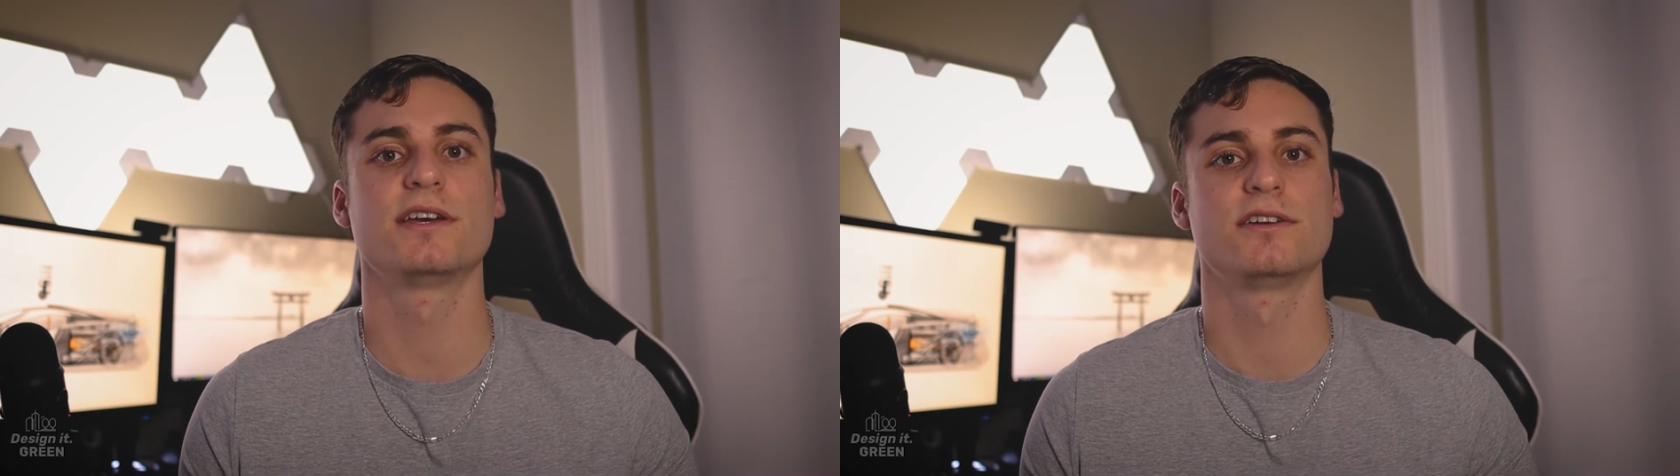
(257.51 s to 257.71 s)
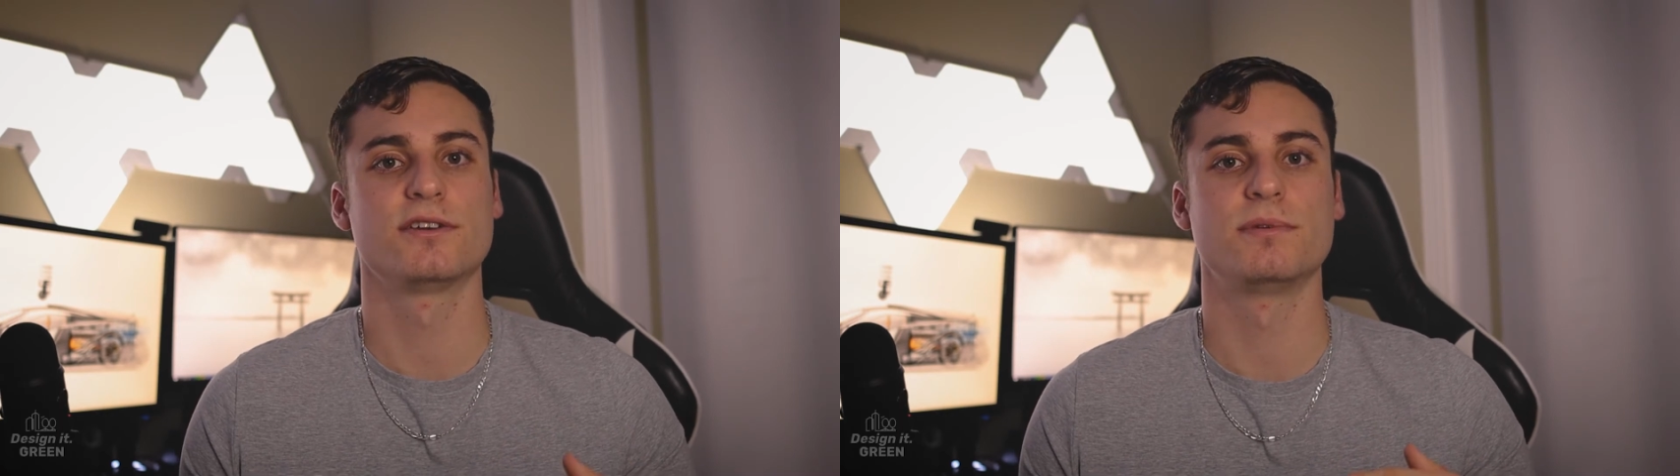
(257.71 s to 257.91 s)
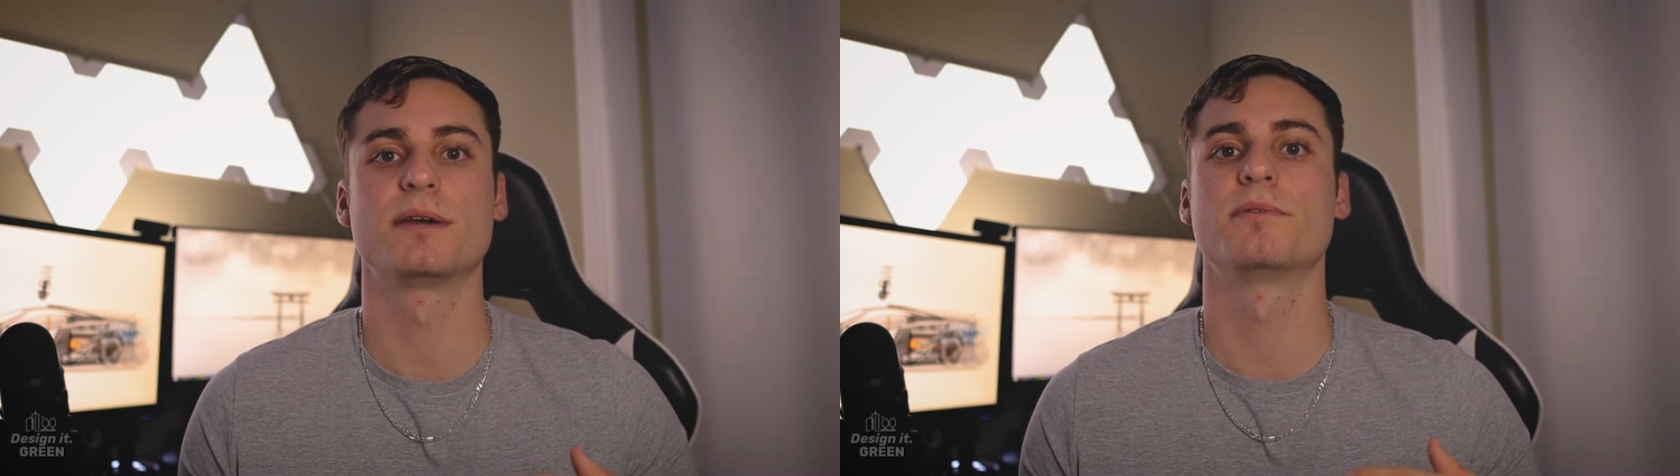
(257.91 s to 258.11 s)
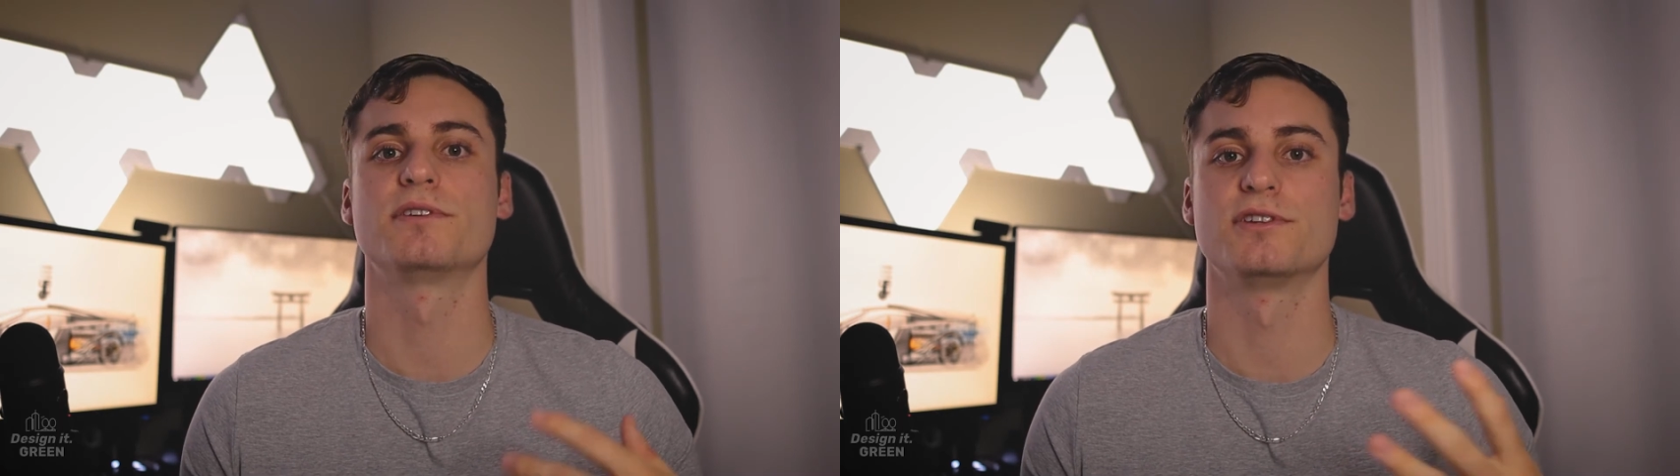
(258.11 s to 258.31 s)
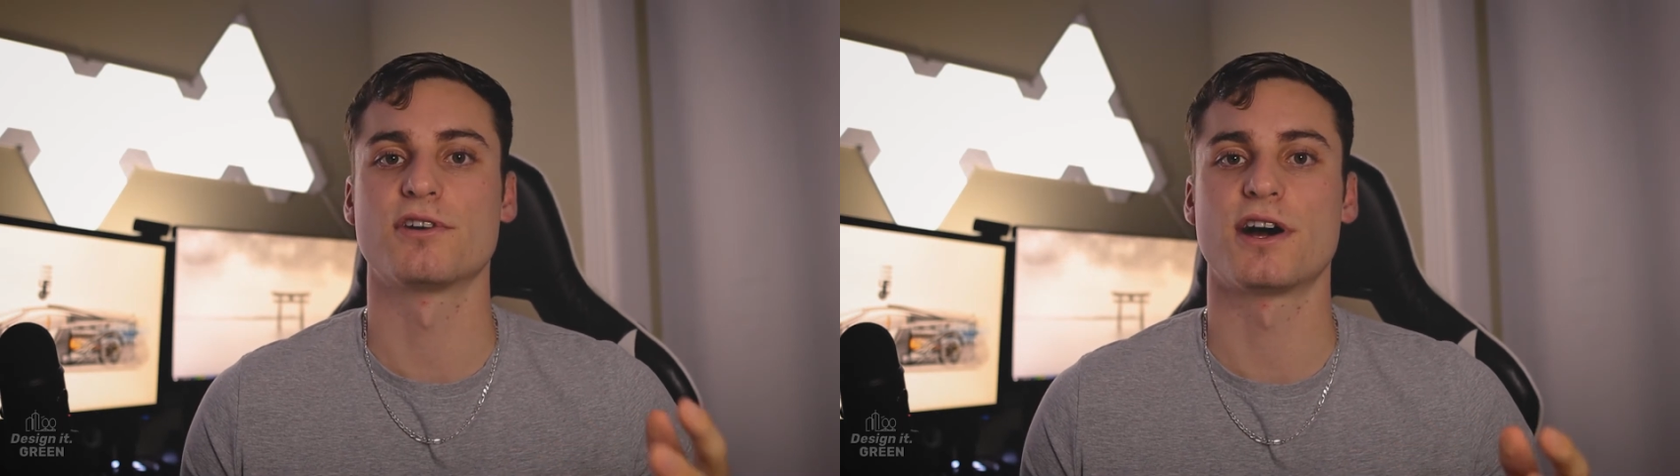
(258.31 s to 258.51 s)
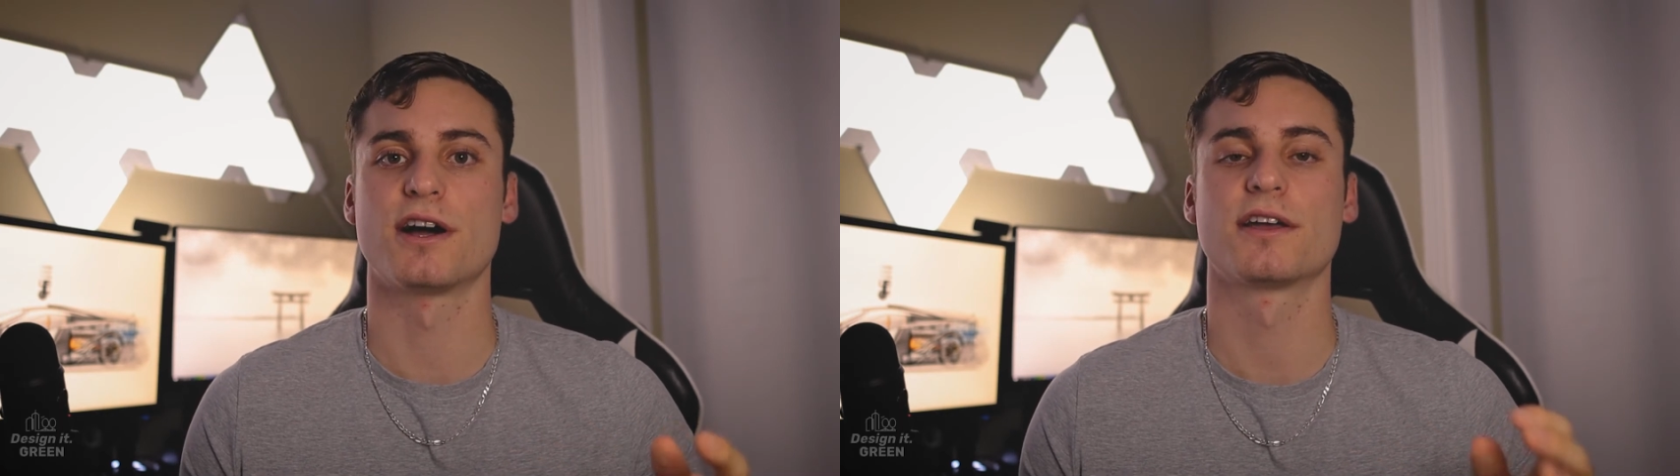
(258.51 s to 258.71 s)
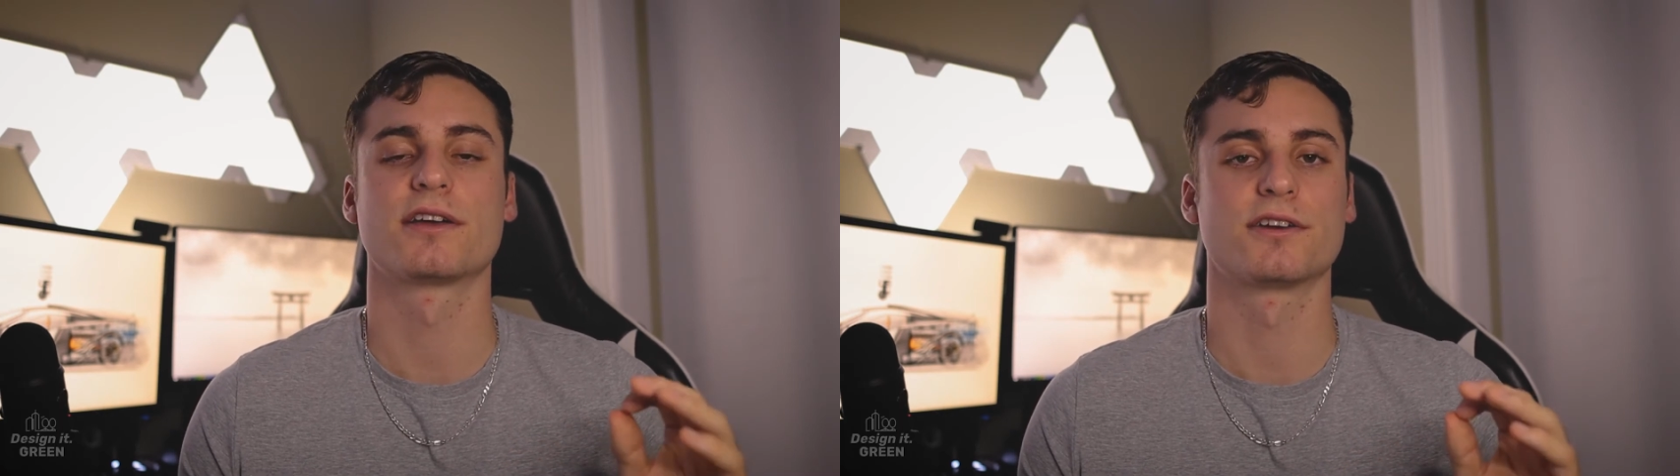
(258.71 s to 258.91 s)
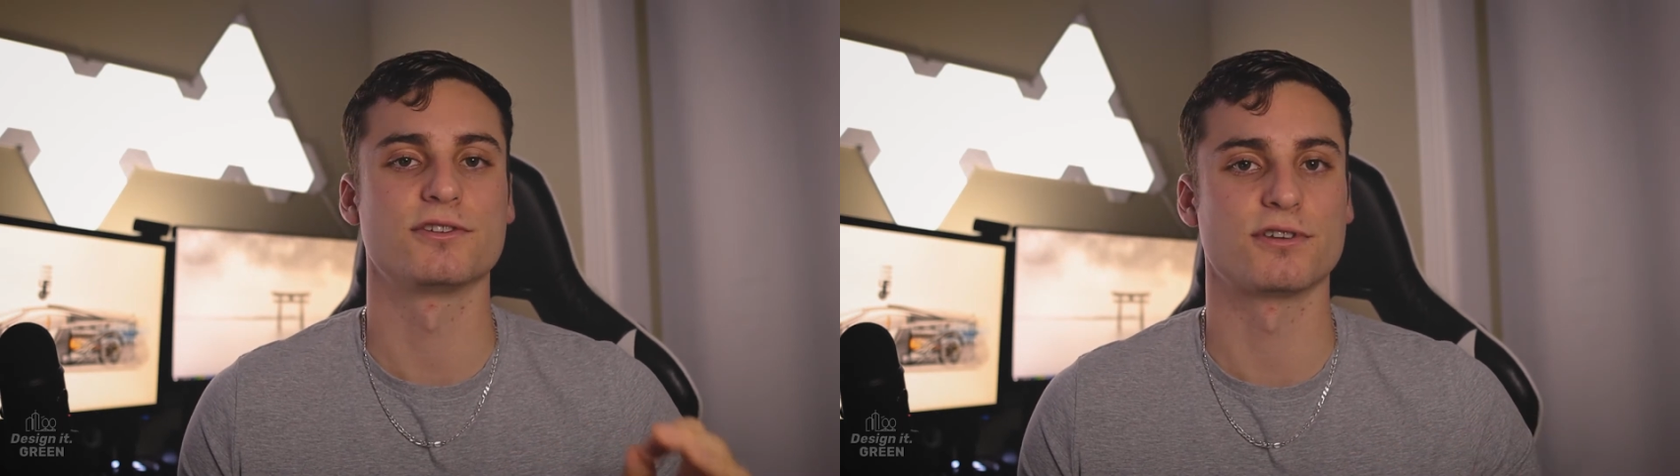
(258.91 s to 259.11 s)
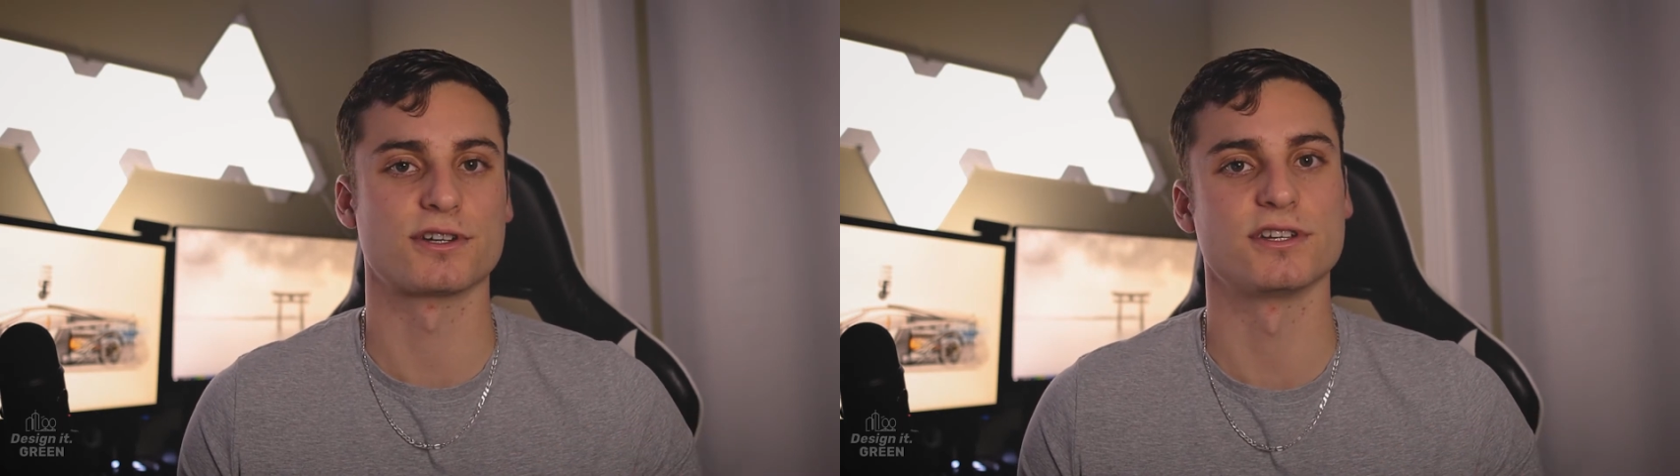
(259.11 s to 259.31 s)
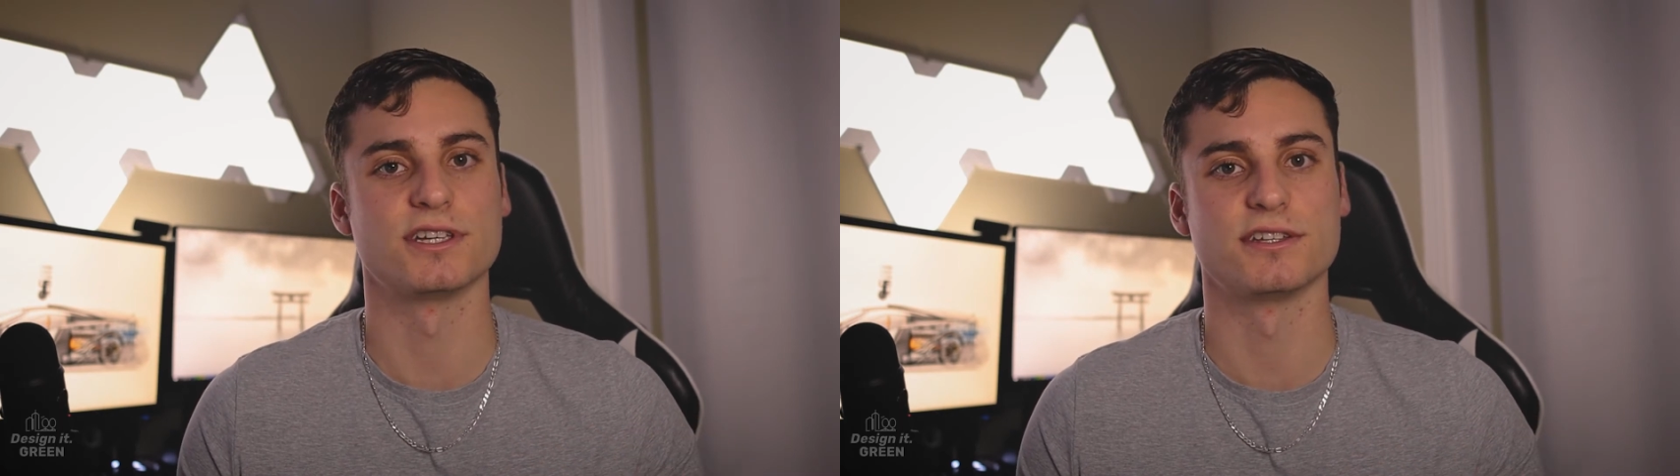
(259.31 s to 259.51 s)
to be able to draw
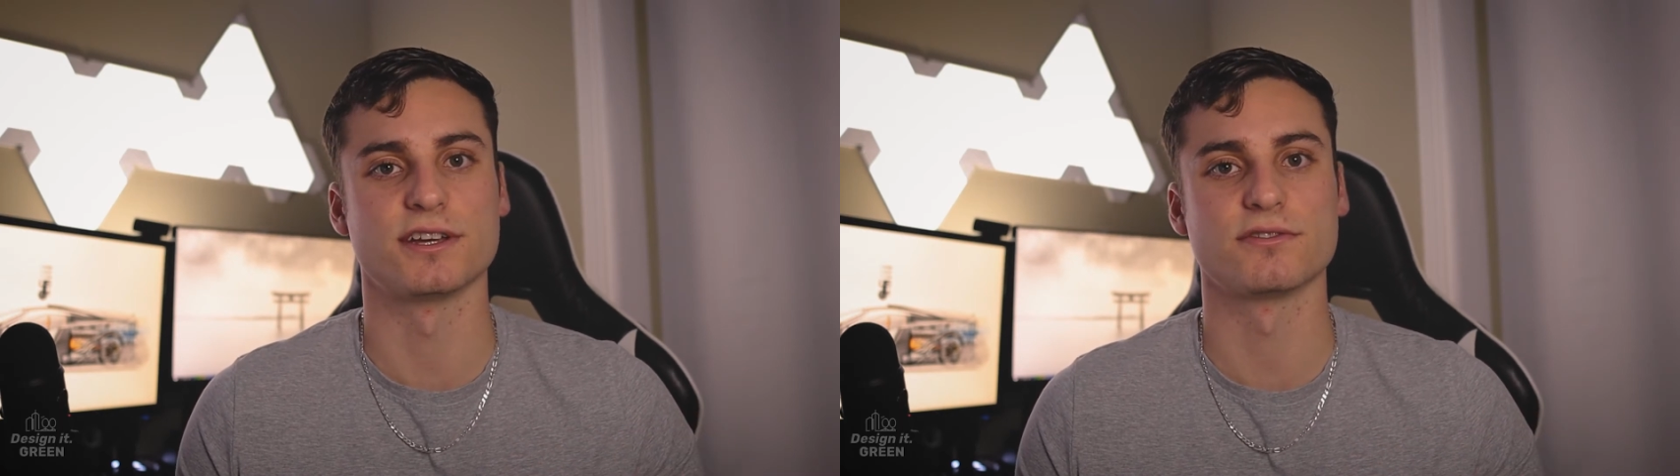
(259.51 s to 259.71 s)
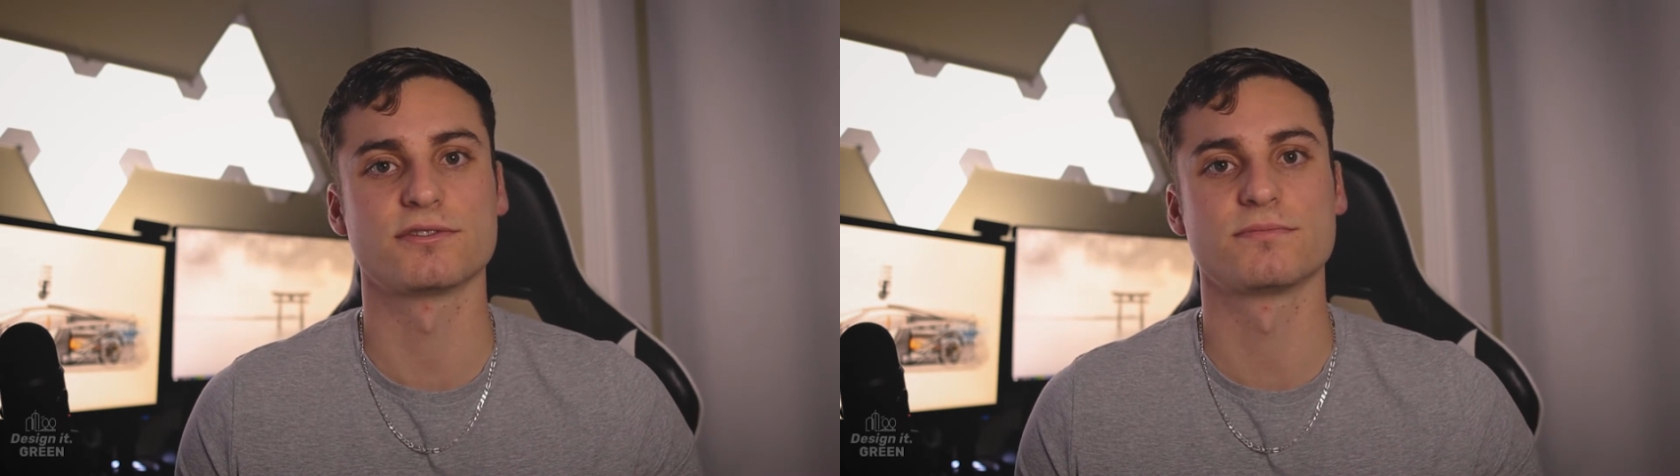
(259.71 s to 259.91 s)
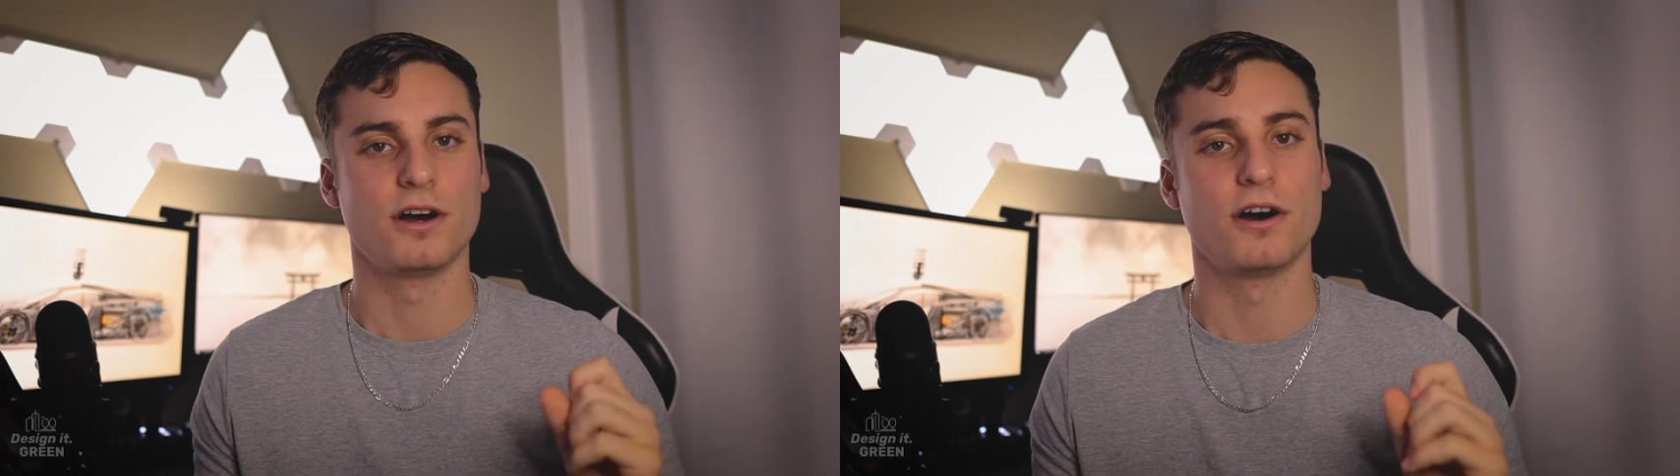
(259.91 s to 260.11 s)
construction details.